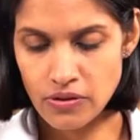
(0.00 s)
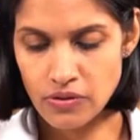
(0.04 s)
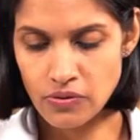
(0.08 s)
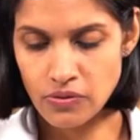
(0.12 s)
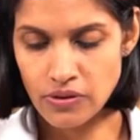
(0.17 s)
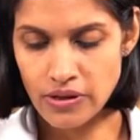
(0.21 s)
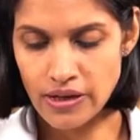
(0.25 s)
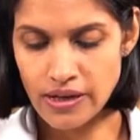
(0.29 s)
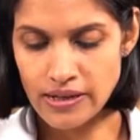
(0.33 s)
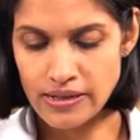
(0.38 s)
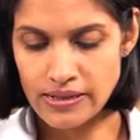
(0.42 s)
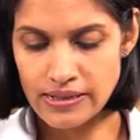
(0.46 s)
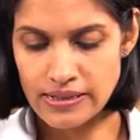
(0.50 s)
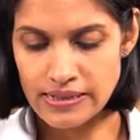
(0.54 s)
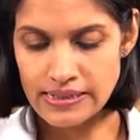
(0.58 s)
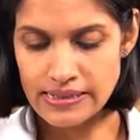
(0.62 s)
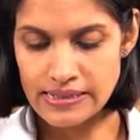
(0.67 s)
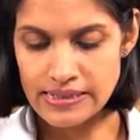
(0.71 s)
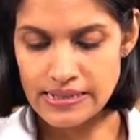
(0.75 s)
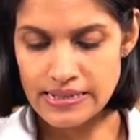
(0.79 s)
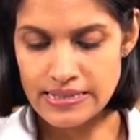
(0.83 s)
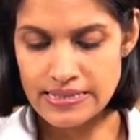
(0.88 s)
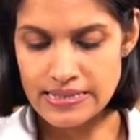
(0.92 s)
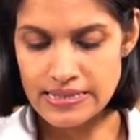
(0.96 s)
You can
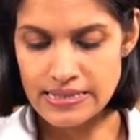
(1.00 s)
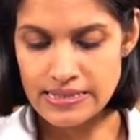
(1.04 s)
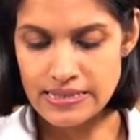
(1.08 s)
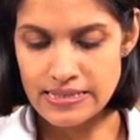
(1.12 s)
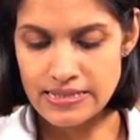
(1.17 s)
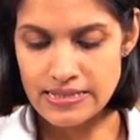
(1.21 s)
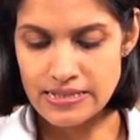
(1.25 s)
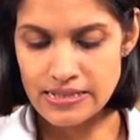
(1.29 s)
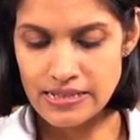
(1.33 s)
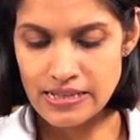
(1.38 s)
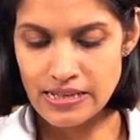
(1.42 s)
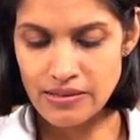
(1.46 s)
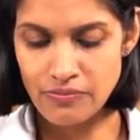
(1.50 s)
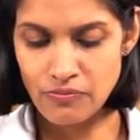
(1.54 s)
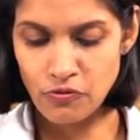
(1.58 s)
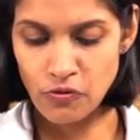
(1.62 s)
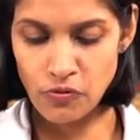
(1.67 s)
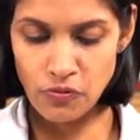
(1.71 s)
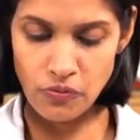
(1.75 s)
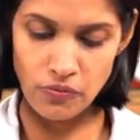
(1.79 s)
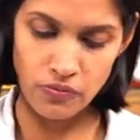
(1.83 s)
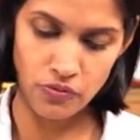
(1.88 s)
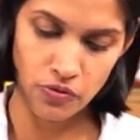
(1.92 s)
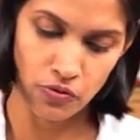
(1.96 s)
clearly see the steam
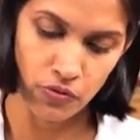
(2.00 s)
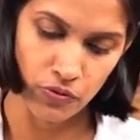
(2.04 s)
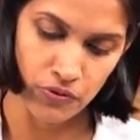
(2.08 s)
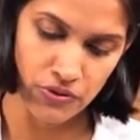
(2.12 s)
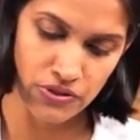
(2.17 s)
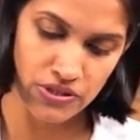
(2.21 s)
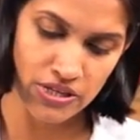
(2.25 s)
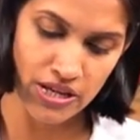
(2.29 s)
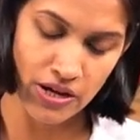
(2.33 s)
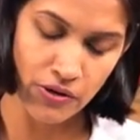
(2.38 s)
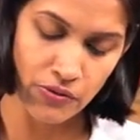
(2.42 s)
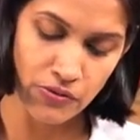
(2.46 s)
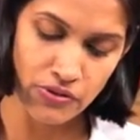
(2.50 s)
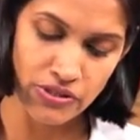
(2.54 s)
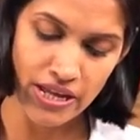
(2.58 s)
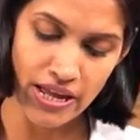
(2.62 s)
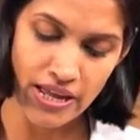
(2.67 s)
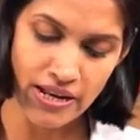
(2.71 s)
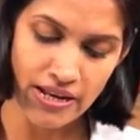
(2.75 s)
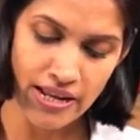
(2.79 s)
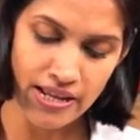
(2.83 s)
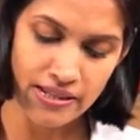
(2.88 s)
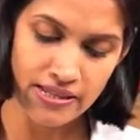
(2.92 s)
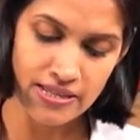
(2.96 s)
goes out,
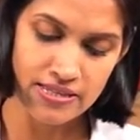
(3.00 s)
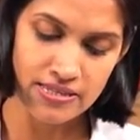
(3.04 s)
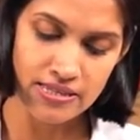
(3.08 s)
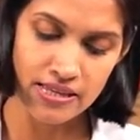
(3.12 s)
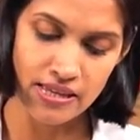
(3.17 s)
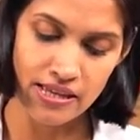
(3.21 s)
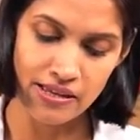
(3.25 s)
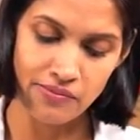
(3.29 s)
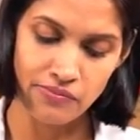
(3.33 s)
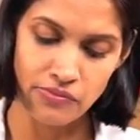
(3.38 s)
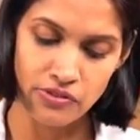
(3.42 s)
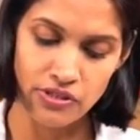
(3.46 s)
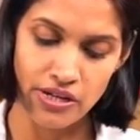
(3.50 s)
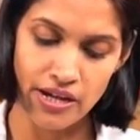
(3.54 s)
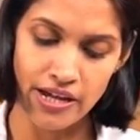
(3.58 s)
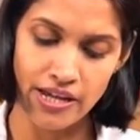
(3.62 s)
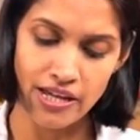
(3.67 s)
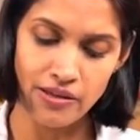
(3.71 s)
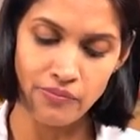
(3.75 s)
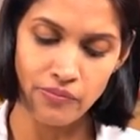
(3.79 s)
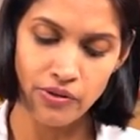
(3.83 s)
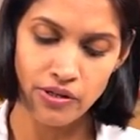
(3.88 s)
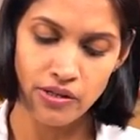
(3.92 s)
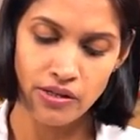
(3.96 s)
and at the same
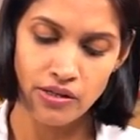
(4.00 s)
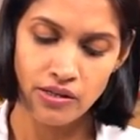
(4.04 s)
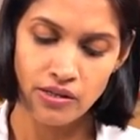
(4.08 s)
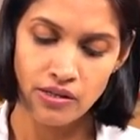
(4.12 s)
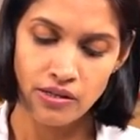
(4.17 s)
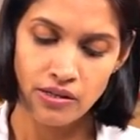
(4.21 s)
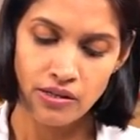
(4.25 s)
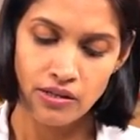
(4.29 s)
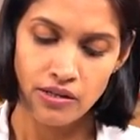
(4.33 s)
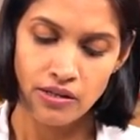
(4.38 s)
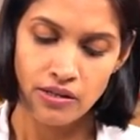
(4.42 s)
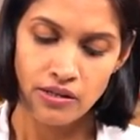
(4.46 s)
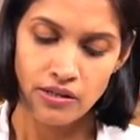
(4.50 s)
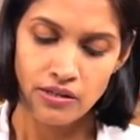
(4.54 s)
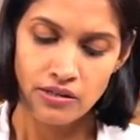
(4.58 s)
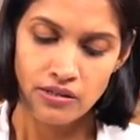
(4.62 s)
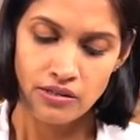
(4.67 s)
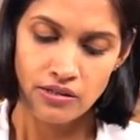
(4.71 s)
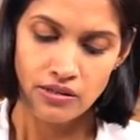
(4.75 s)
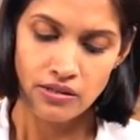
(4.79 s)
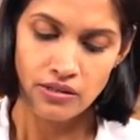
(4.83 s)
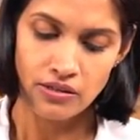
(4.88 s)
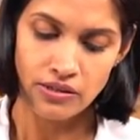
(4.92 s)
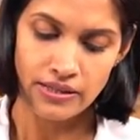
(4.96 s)
time,
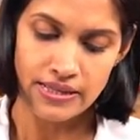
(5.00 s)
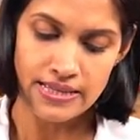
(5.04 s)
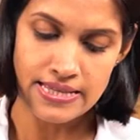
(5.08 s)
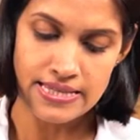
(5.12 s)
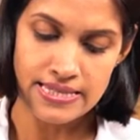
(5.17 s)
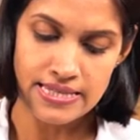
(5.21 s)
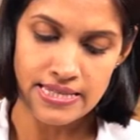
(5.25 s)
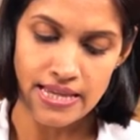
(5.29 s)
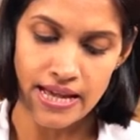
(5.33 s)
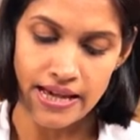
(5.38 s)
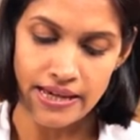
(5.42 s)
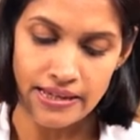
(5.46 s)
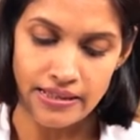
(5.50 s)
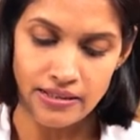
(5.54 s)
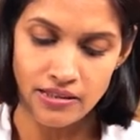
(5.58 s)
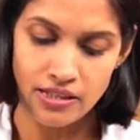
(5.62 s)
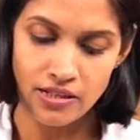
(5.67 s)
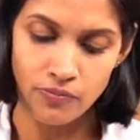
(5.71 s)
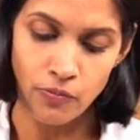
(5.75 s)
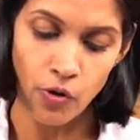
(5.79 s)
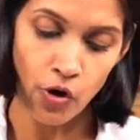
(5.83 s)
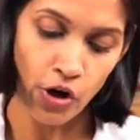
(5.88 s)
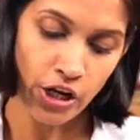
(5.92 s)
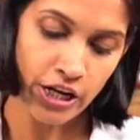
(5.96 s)
look inside
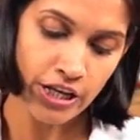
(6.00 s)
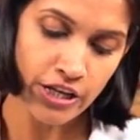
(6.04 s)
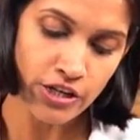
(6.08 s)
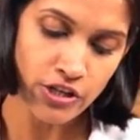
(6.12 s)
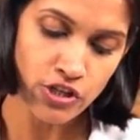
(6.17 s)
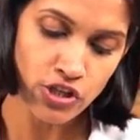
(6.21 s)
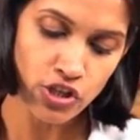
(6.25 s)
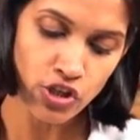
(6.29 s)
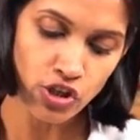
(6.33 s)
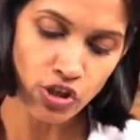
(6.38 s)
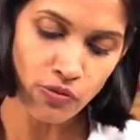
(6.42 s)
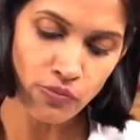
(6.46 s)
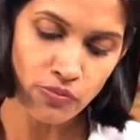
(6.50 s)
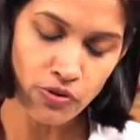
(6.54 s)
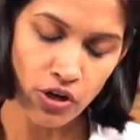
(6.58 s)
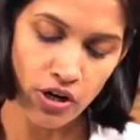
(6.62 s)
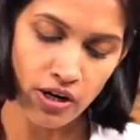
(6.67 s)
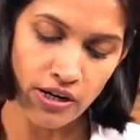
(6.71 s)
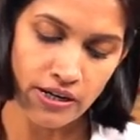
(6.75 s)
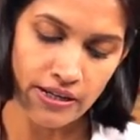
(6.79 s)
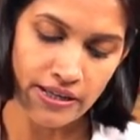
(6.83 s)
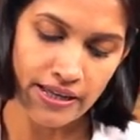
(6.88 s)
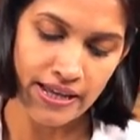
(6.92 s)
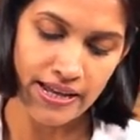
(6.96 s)
the boiling tube. You
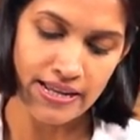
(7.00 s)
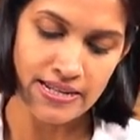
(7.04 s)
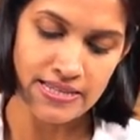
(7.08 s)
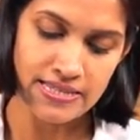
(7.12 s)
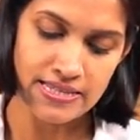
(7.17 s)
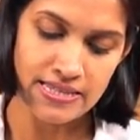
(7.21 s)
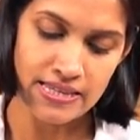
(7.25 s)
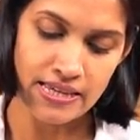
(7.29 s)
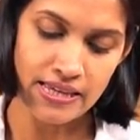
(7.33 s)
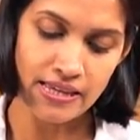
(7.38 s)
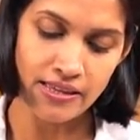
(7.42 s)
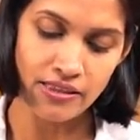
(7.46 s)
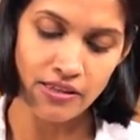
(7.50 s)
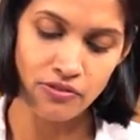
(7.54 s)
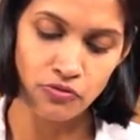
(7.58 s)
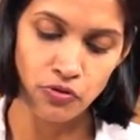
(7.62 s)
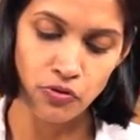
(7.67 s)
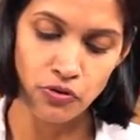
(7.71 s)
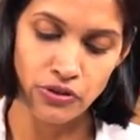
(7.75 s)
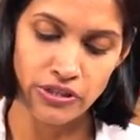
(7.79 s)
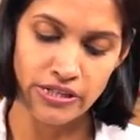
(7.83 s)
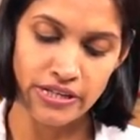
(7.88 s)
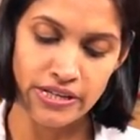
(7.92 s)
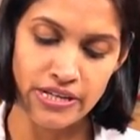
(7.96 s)
all can see the
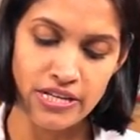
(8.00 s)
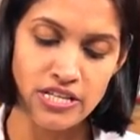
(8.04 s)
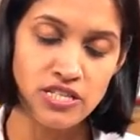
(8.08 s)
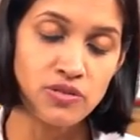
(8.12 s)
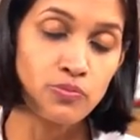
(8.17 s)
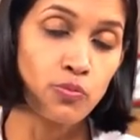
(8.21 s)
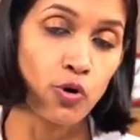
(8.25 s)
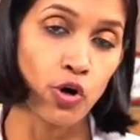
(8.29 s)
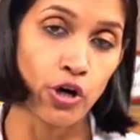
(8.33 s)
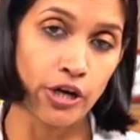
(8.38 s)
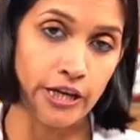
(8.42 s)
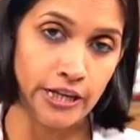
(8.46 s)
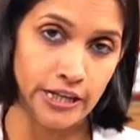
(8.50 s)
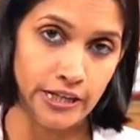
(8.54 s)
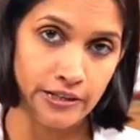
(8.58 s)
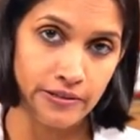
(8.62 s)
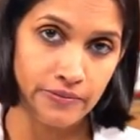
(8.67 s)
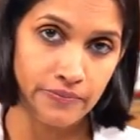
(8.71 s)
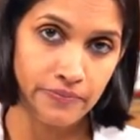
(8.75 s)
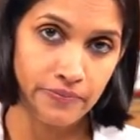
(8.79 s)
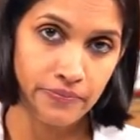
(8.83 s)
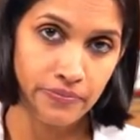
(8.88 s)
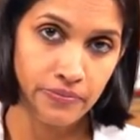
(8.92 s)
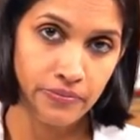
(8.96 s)
water is boiling.
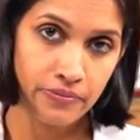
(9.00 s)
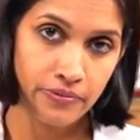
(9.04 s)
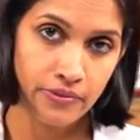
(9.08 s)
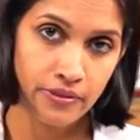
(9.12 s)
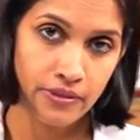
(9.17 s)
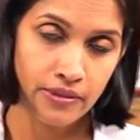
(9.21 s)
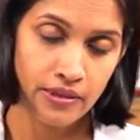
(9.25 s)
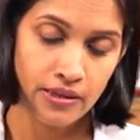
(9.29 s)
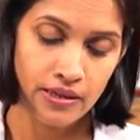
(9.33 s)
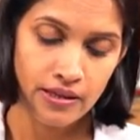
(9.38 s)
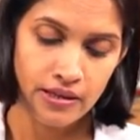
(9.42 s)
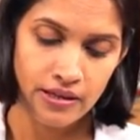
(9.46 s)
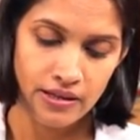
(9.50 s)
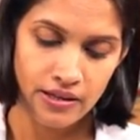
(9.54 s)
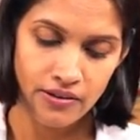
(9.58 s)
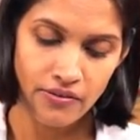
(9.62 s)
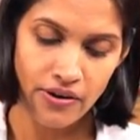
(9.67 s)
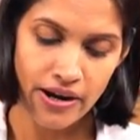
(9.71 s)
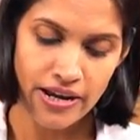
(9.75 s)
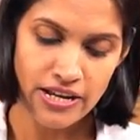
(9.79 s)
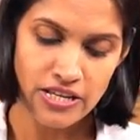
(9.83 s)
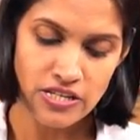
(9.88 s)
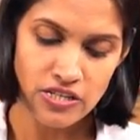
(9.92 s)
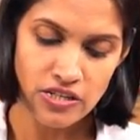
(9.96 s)

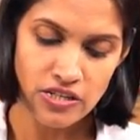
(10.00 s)
Right,